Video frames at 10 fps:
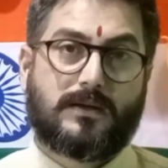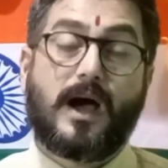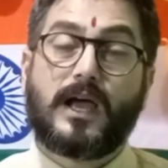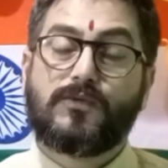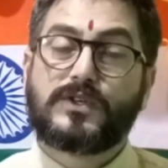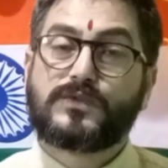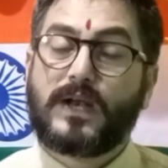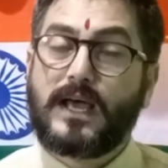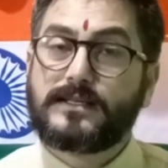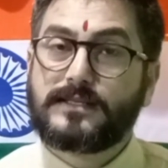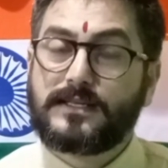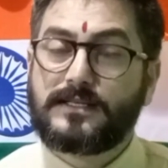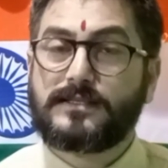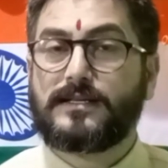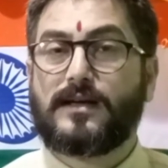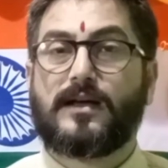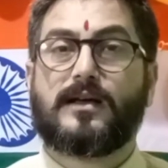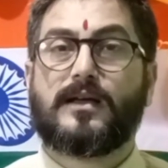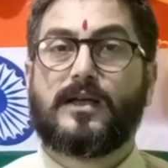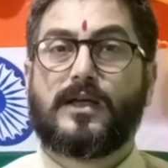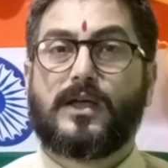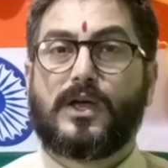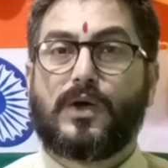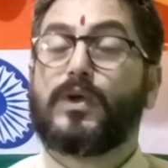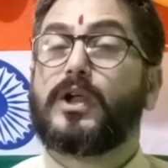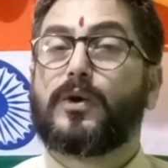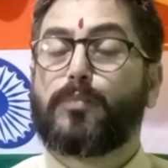I visualize an India where